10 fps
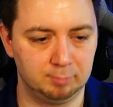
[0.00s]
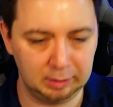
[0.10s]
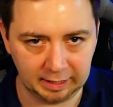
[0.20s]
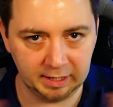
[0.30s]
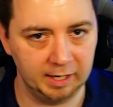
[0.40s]

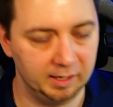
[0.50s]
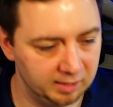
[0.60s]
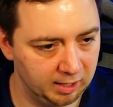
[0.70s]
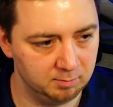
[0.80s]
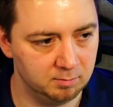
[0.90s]
playing a
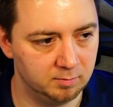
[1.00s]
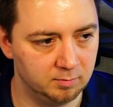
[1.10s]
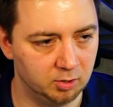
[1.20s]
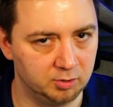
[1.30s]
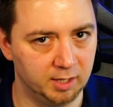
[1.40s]
game.
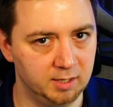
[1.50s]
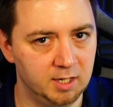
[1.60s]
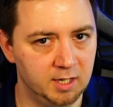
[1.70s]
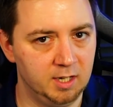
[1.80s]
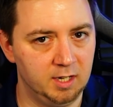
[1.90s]
Okay,
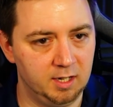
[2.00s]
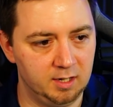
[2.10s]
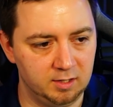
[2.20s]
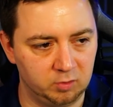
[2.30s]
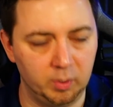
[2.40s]

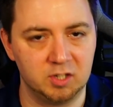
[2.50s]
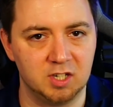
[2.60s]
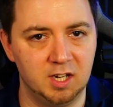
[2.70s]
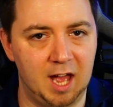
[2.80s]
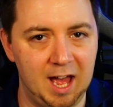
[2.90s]
Twitch
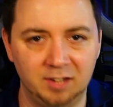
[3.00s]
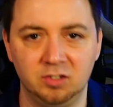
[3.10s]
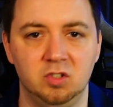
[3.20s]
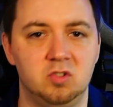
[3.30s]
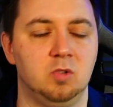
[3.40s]
and
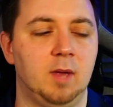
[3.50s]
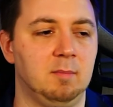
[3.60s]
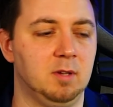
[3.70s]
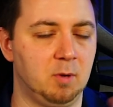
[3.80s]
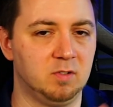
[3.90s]
YouTube
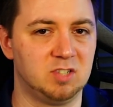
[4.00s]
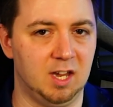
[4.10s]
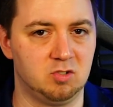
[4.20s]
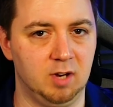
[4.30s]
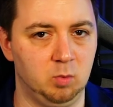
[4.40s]
gaming, they're both
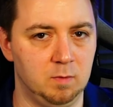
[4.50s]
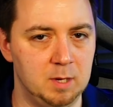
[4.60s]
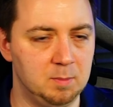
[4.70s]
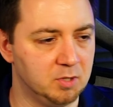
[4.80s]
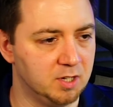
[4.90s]
saturated with
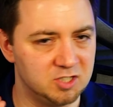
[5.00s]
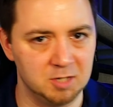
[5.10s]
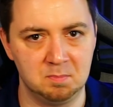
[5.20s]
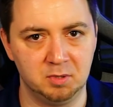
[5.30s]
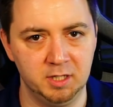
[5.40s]
people that are
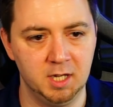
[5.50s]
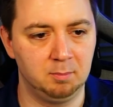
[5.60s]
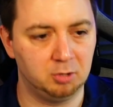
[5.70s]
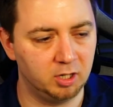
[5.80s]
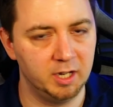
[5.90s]
simply
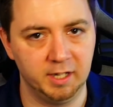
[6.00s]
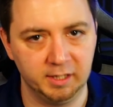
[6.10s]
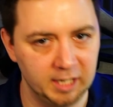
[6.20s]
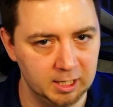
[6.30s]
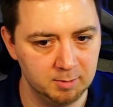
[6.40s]
playing a
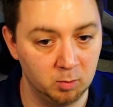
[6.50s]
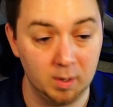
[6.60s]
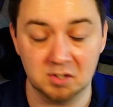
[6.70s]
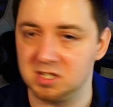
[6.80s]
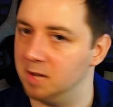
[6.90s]
game. And
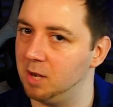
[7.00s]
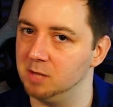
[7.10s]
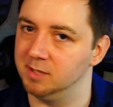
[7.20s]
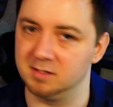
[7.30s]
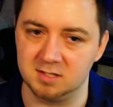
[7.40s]
whilst that might
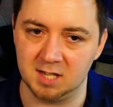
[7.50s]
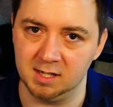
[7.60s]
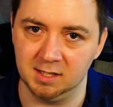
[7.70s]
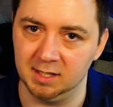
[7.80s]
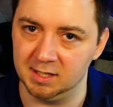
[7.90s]
be entertaining in